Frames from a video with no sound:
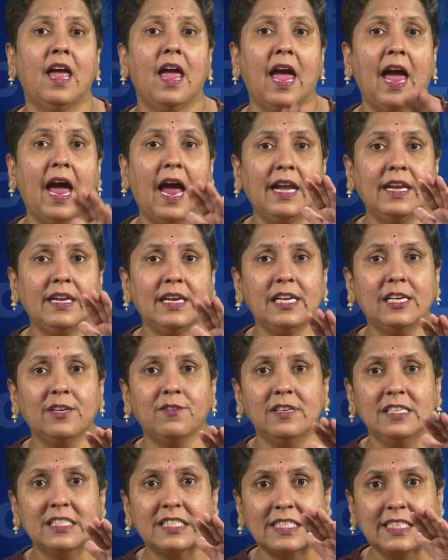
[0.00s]
and it
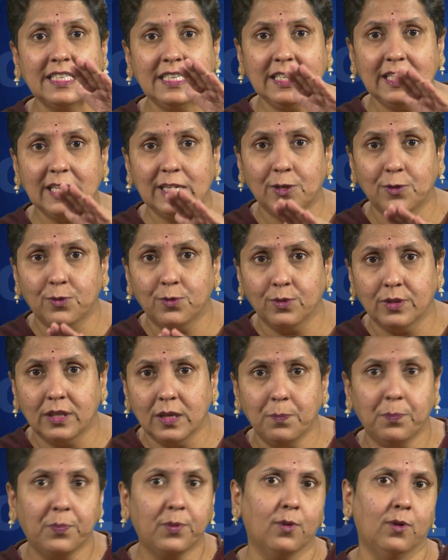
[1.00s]
will sink into
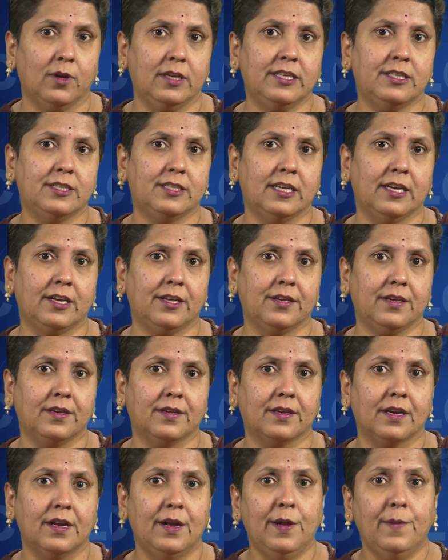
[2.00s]
the
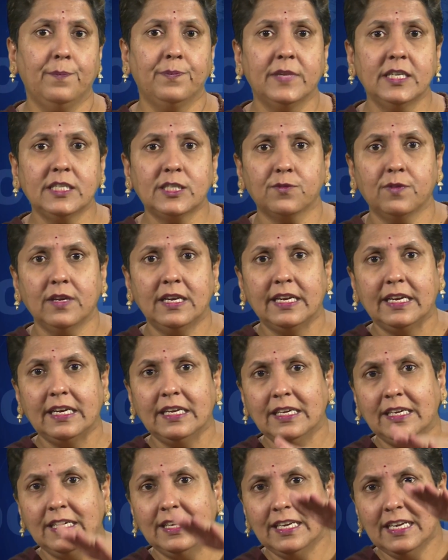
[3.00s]
proletariat. This will
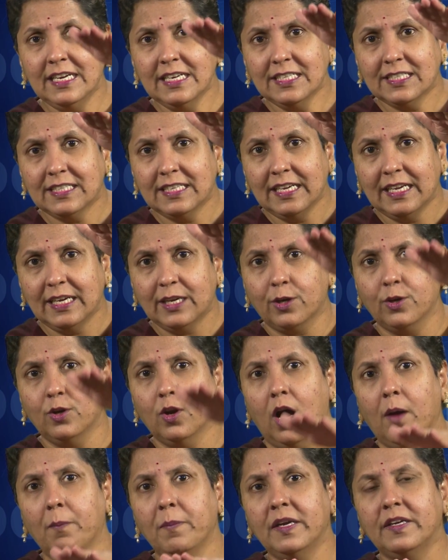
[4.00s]
increase the
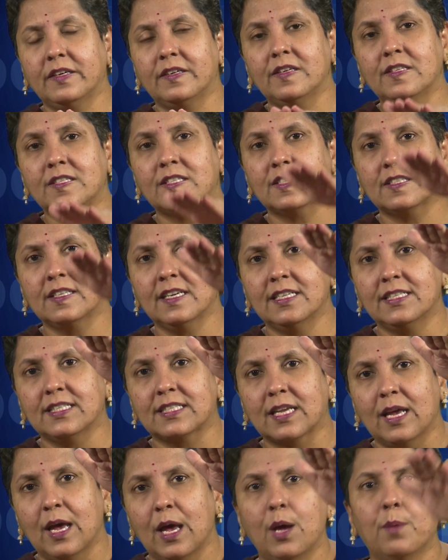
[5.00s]
economic
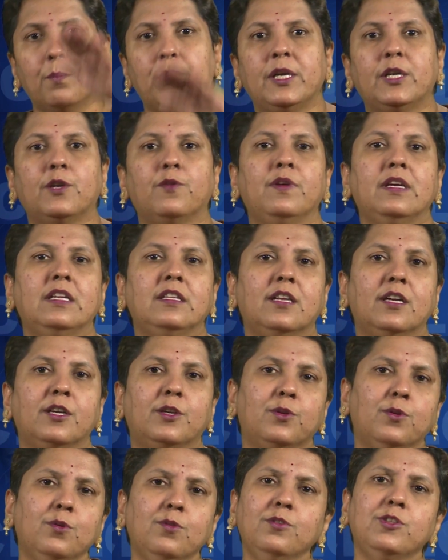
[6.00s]
distance between the
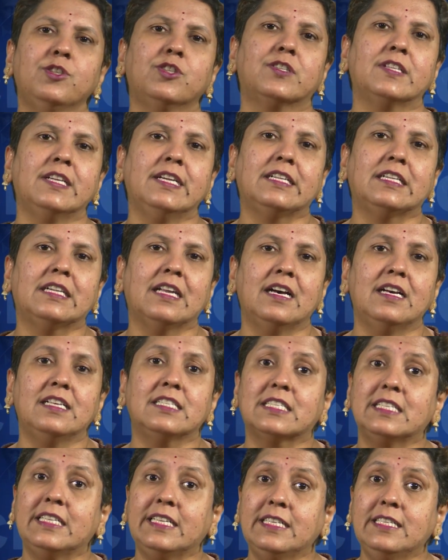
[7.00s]
two
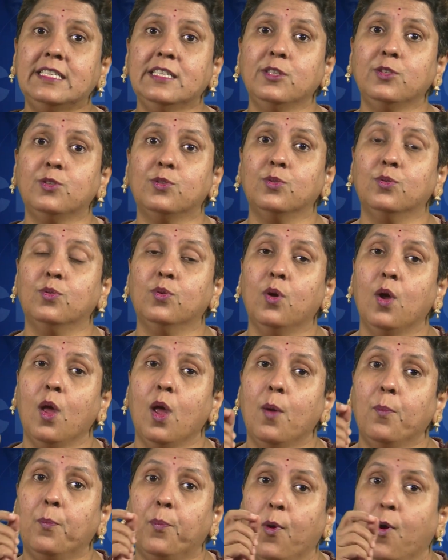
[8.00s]
stratas, leading to
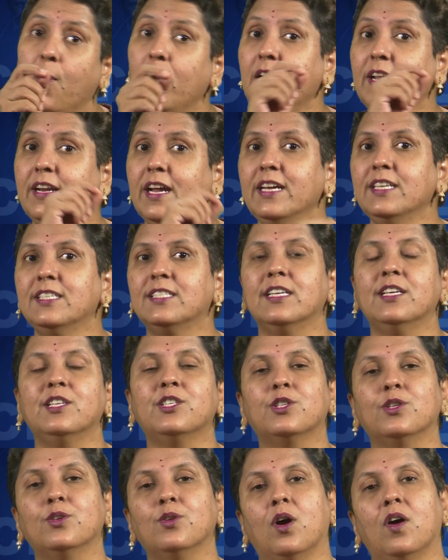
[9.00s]

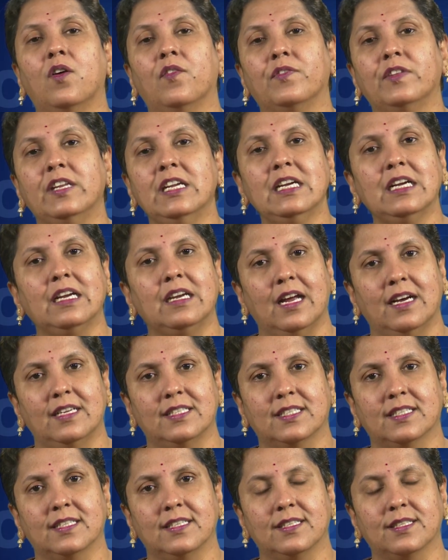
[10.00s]
polarization of the
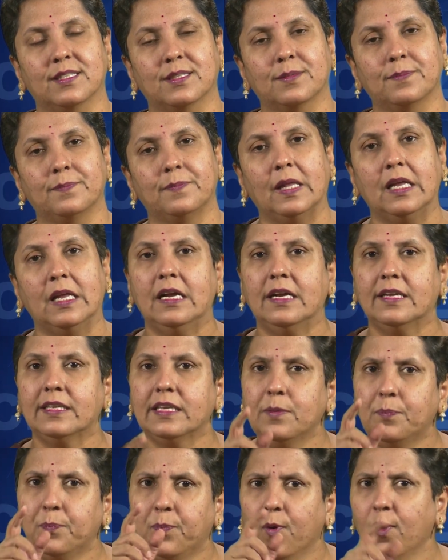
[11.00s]
classes.
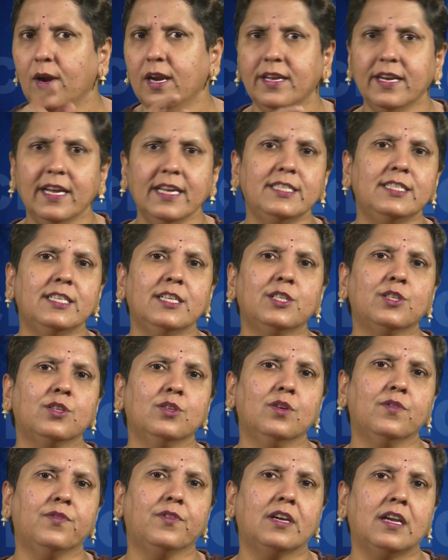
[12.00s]
The
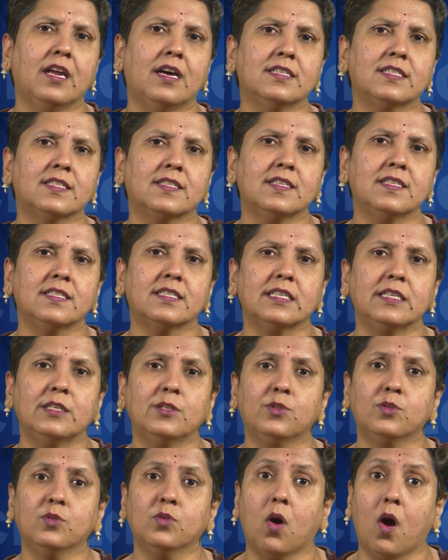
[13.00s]
polarization of classes
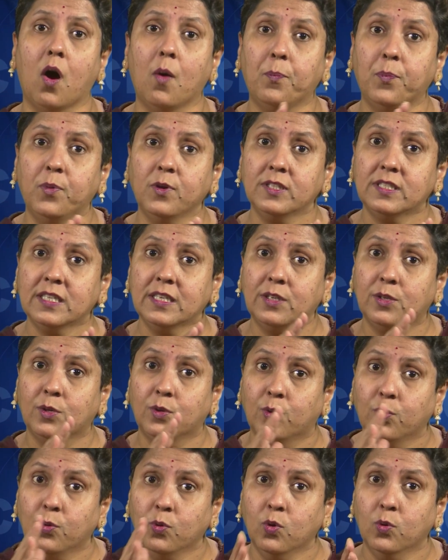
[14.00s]
into
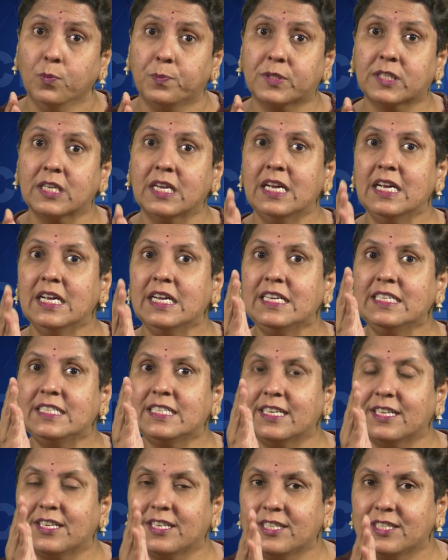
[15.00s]
opposite groups is
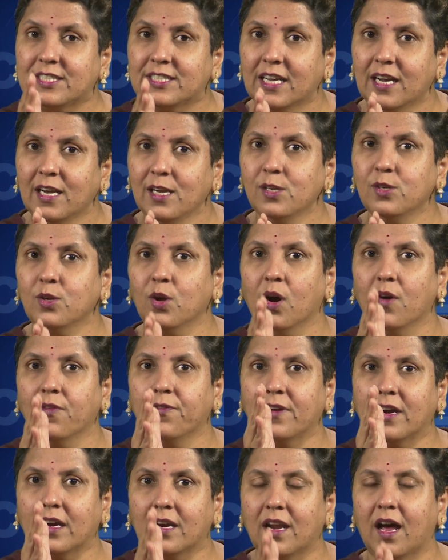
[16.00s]
a result
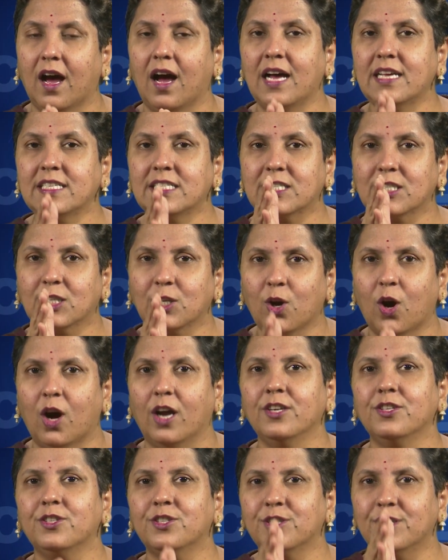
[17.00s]
of class
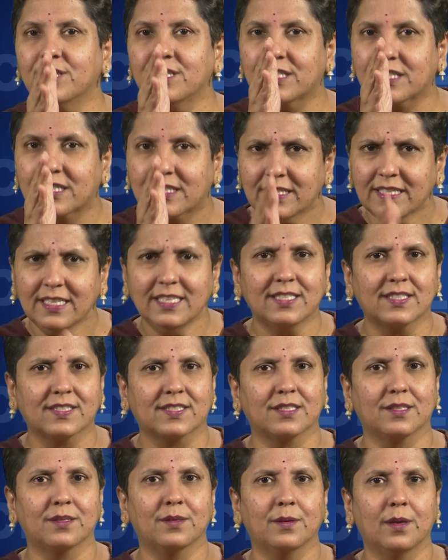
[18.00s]

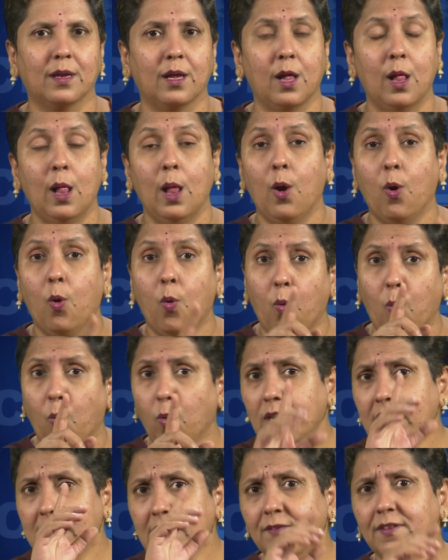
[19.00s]
consciousness.
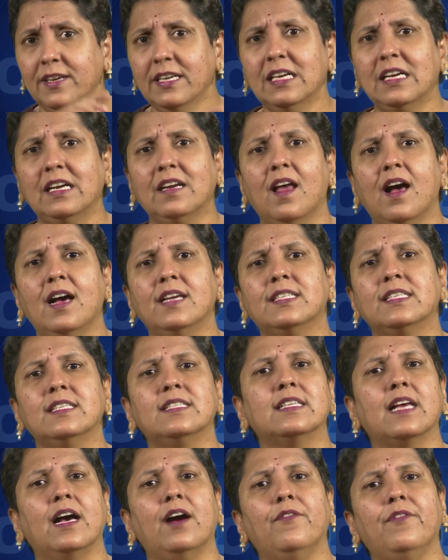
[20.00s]
Only when a class
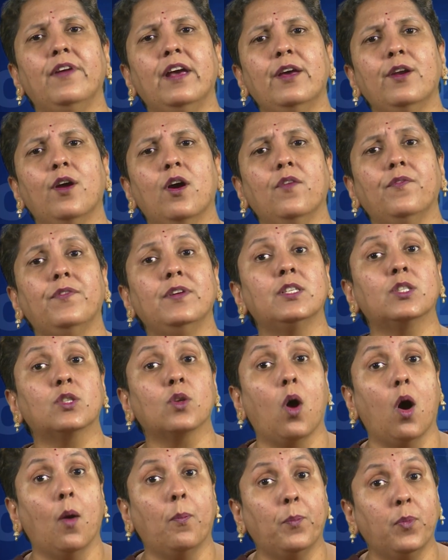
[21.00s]
is aware of its
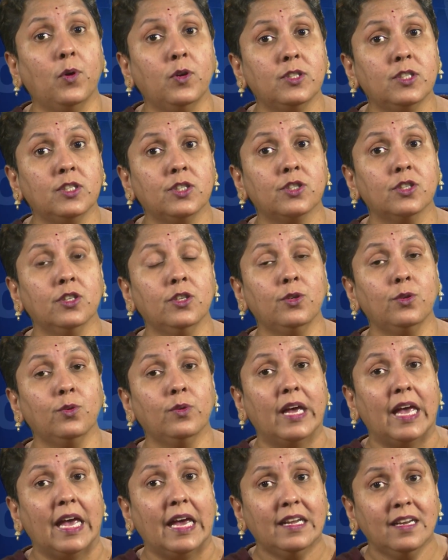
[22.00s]
opposition
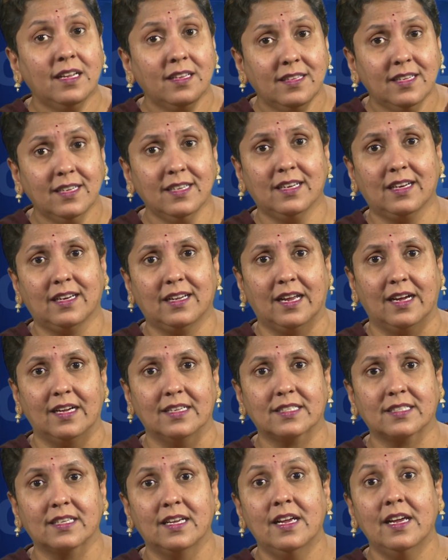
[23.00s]
to another
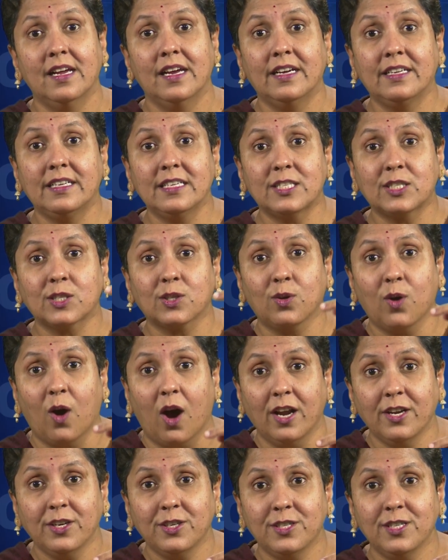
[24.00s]
class, it is
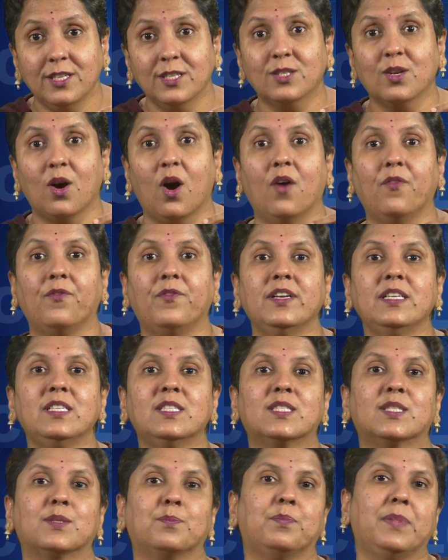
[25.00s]
conscious of
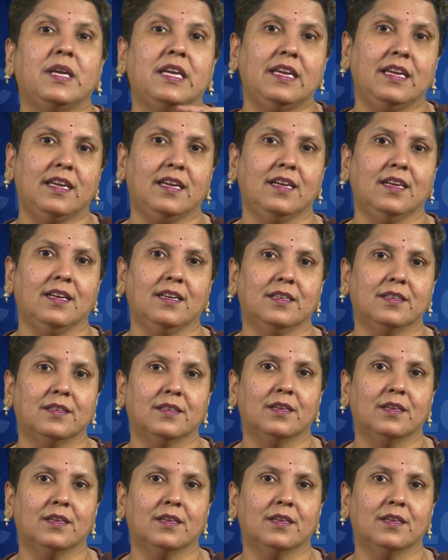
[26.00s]
its being.